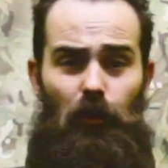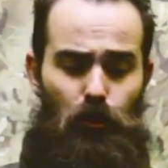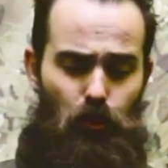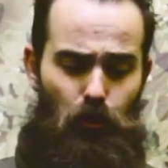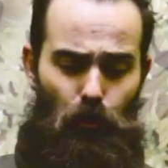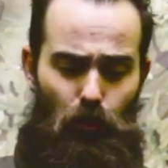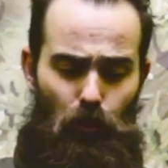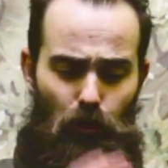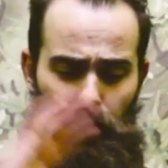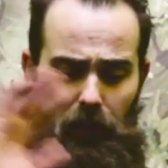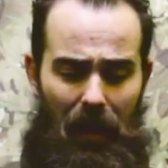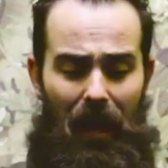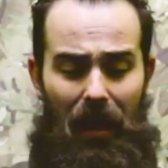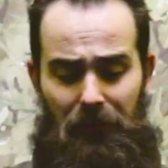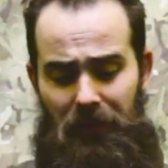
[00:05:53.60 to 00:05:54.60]
so
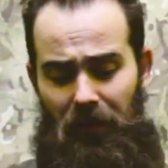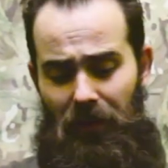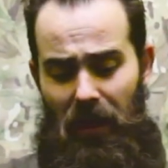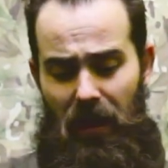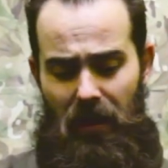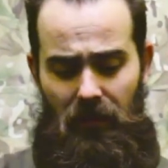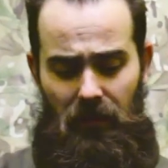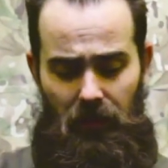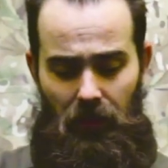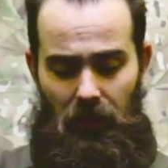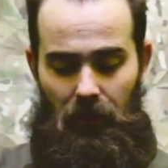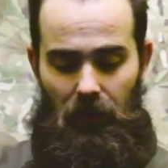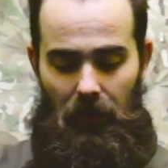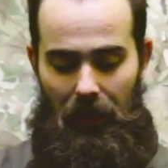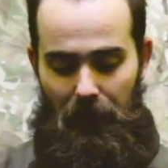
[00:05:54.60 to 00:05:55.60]
after that,
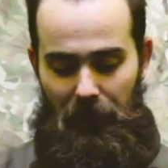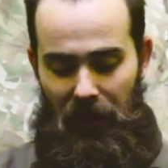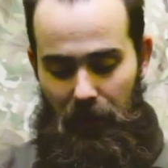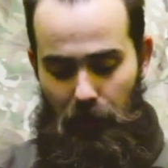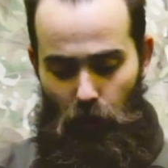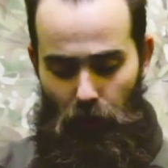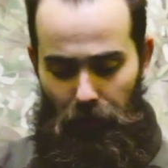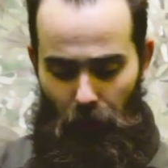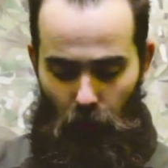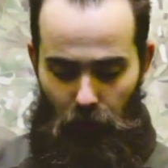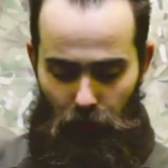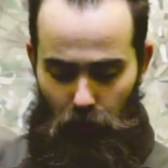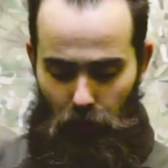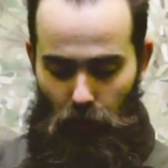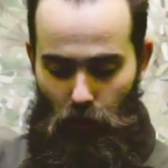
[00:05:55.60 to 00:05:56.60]
I'm going to move
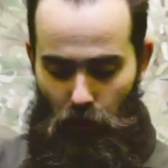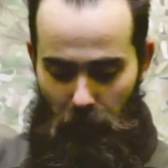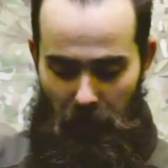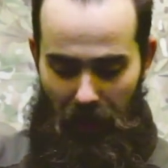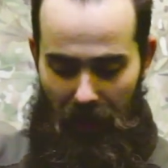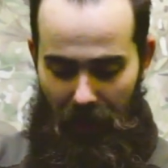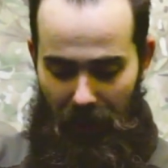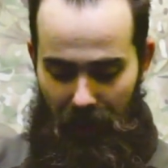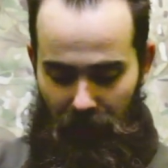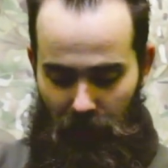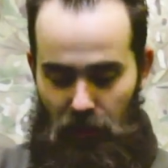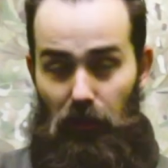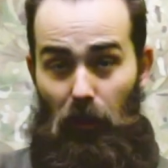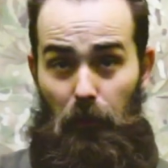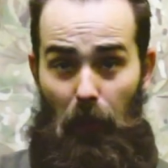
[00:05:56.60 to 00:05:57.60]
on to my
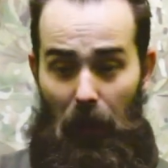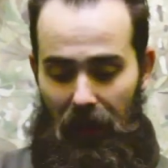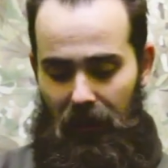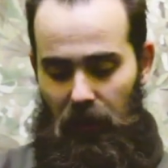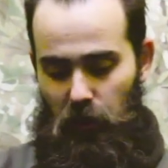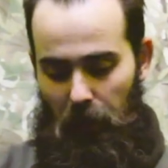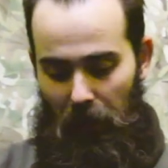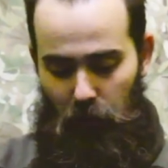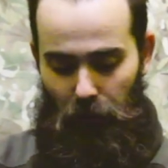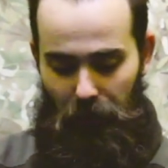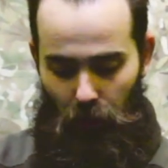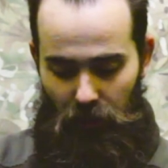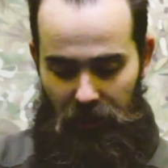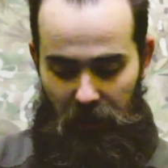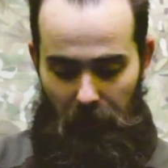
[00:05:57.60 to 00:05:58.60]
Snugpack Special
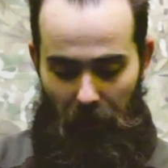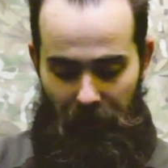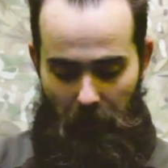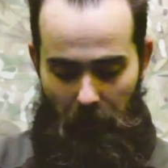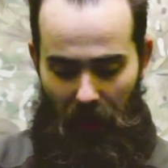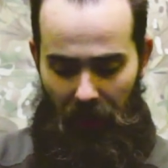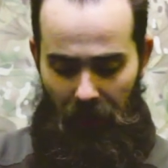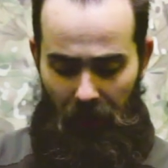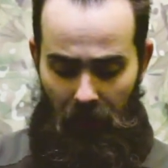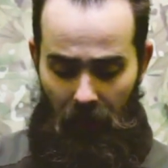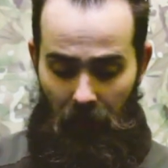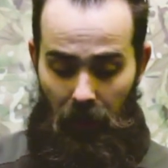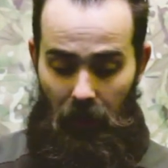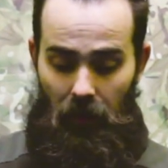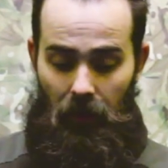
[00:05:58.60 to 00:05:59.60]
Forces bivvy bag.
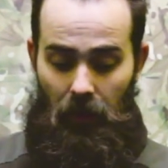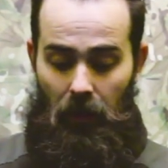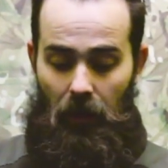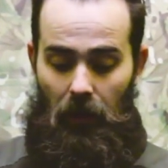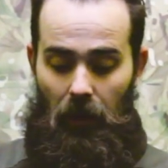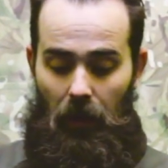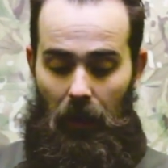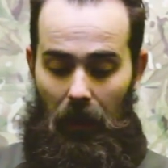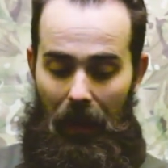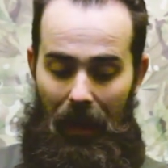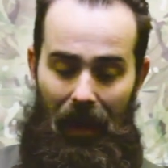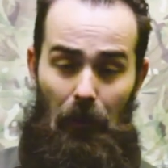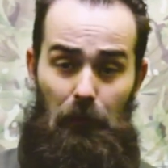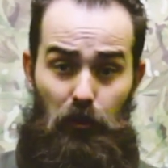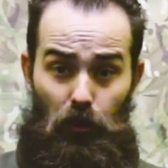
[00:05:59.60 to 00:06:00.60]

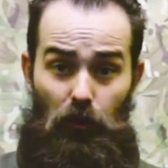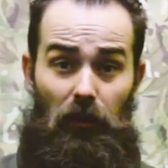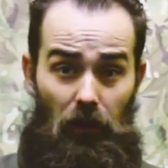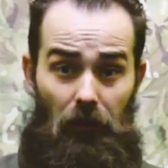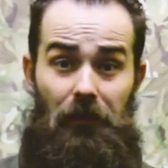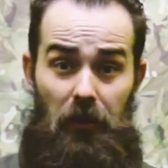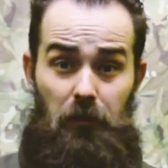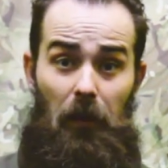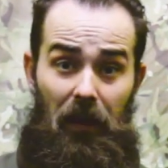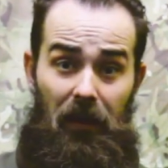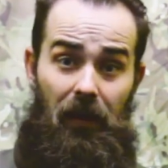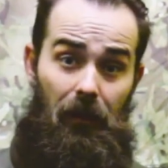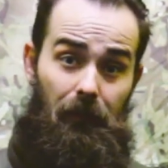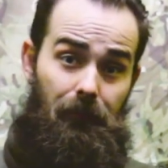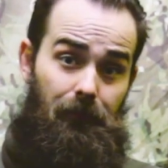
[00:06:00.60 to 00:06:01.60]
Absolutely love this bit of
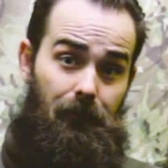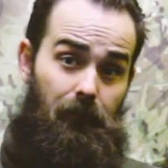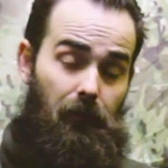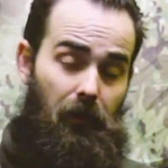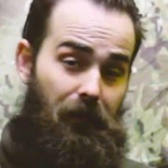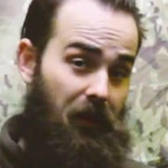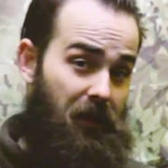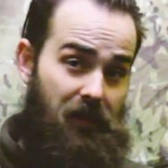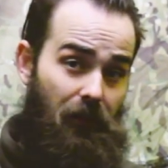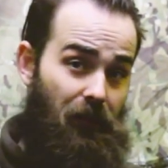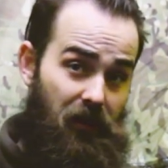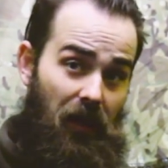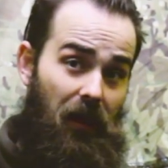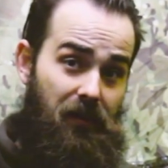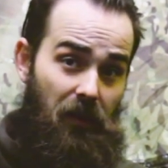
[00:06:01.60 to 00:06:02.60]
kit. I think it's a
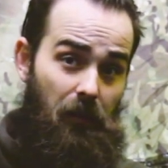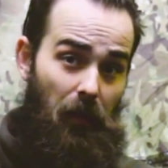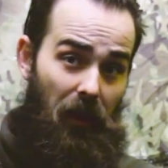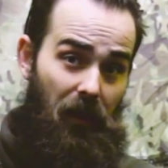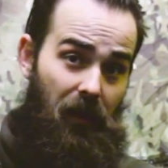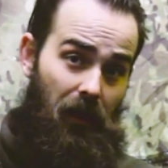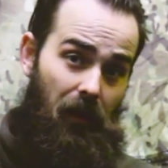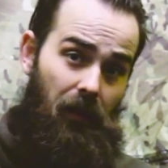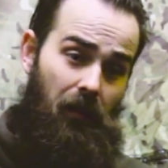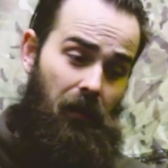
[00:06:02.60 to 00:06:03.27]
fantastic bit of kit.